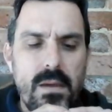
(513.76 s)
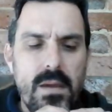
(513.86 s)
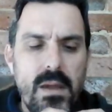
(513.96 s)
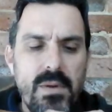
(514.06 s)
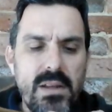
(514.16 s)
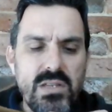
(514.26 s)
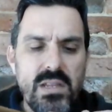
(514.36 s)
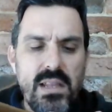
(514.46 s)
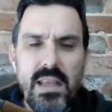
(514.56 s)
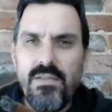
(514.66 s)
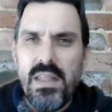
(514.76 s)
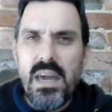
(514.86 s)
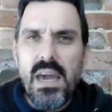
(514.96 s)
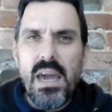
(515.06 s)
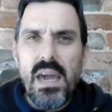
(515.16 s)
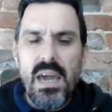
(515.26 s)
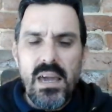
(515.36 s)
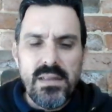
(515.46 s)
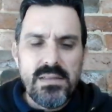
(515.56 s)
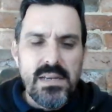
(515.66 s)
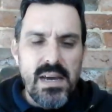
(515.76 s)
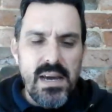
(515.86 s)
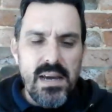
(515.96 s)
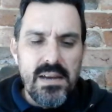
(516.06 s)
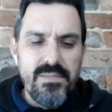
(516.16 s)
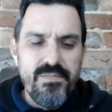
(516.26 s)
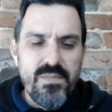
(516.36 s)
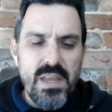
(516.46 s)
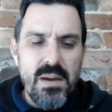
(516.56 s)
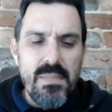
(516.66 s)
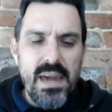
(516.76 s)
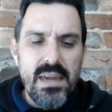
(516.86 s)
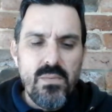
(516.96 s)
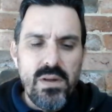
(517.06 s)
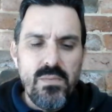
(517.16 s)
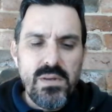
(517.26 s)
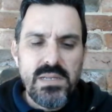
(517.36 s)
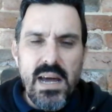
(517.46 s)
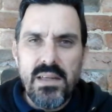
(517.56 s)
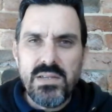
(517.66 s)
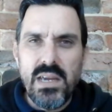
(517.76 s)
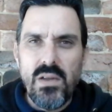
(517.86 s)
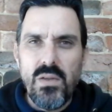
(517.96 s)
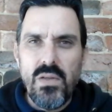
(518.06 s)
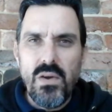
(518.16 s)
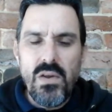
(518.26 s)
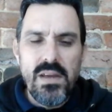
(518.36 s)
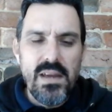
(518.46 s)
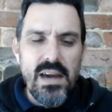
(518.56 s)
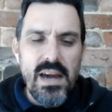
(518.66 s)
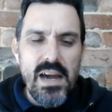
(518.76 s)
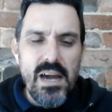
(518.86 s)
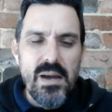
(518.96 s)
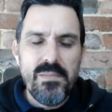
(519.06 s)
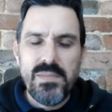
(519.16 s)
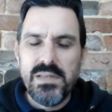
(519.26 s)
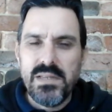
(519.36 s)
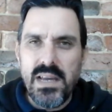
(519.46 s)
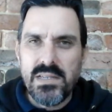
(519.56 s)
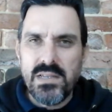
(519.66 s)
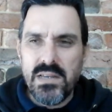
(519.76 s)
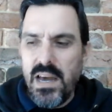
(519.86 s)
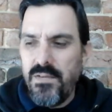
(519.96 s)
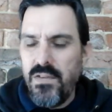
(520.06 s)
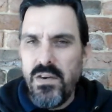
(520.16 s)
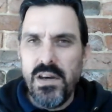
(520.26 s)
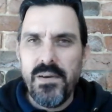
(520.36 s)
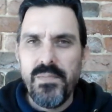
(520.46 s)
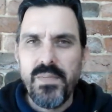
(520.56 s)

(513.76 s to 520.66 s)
Okay, I'm going to leave it there and come back when we start the second and third, discuss the cigar further.